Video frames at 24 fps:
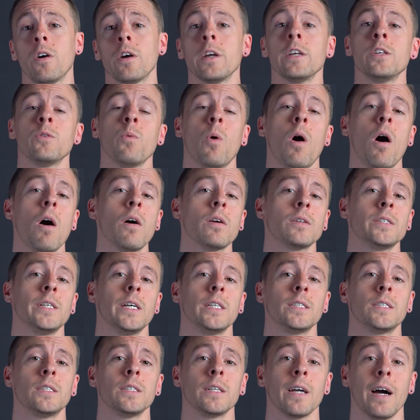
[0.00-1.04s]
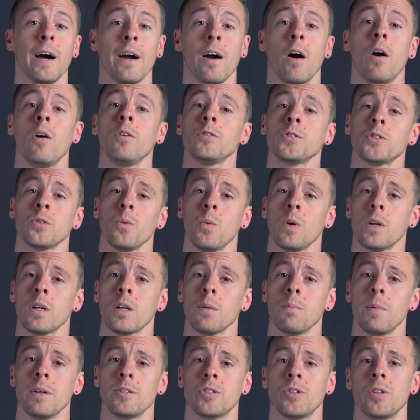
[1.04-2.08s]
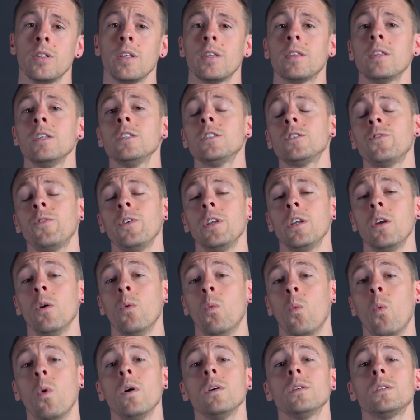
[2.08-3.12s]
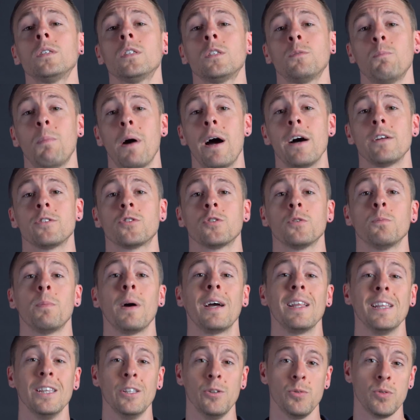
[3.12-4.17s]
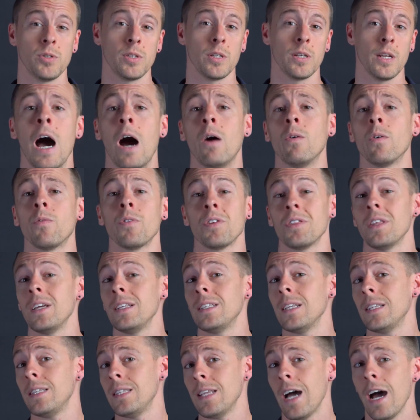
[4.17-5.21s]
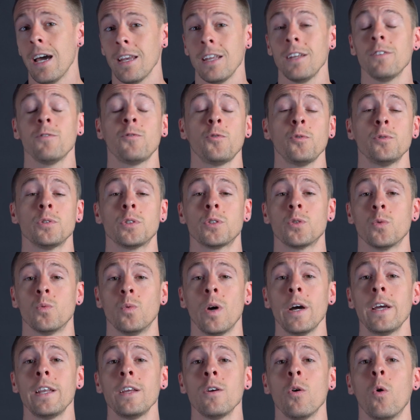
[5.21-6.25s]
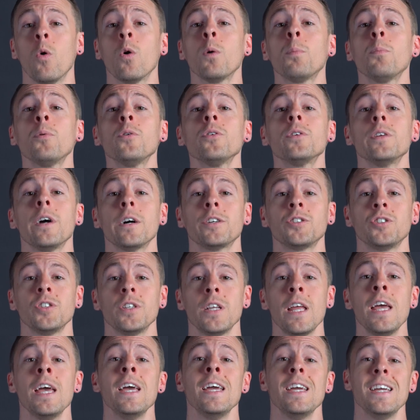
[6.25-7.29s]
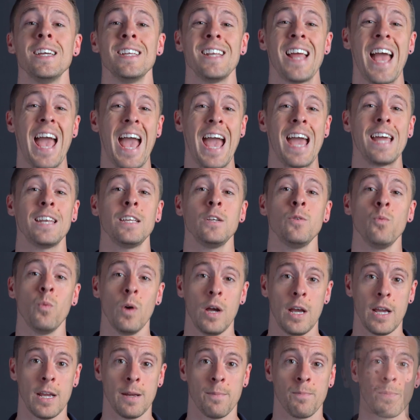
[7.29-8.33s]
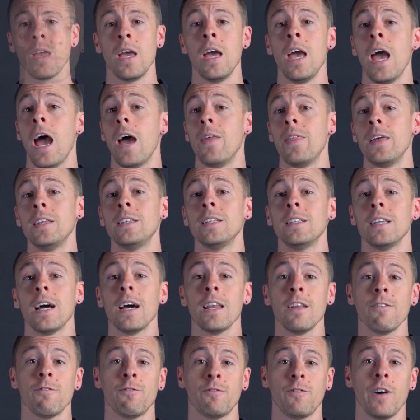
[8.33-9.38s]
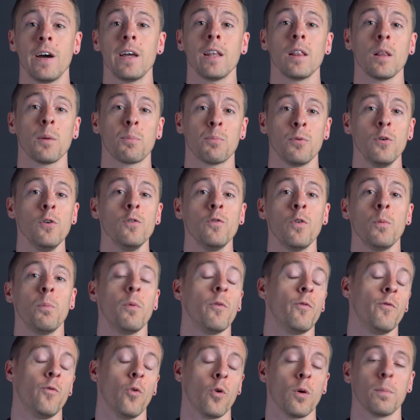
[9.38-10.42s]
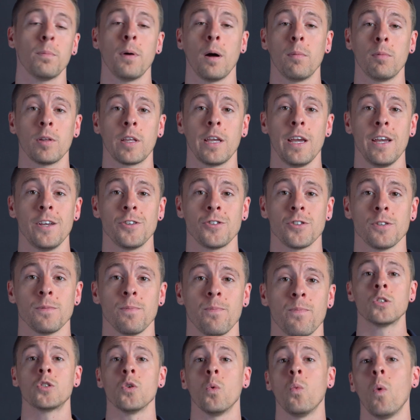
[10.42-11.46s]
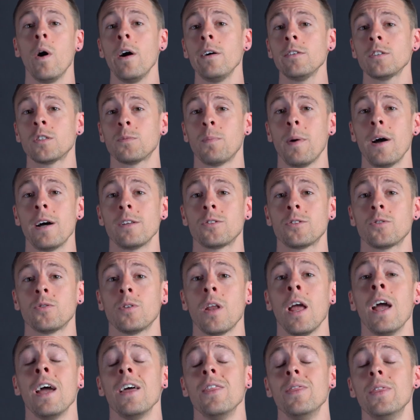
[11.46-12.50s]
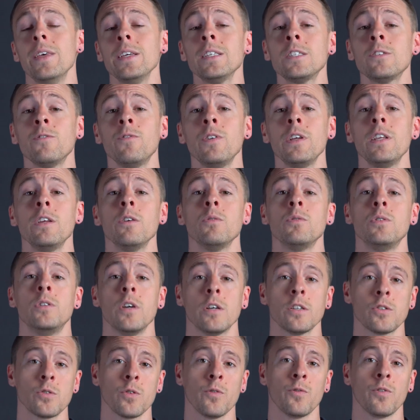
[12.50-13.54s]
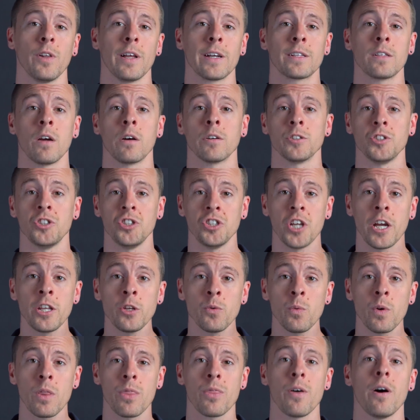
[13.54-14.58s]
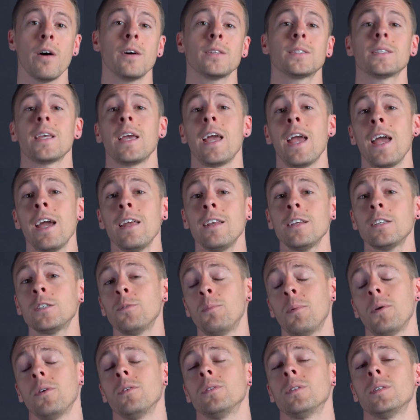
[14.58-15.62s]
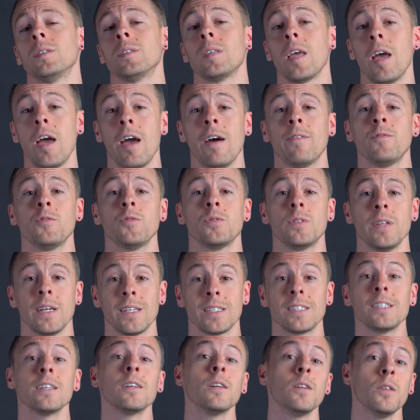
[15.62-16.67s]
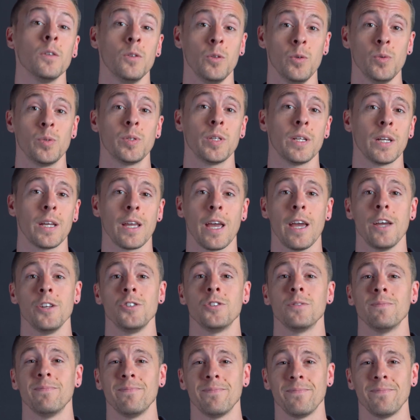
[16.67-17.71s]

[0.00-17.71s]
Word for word: into our testing, I also wanted to mention that this video was sponsored by Lucid. However, they did not influence the writing or production in any way, and they did not have final approval before publication. So while sponsored, this video does reflect our genuine thoughts and experiences after testing Lucid Engage.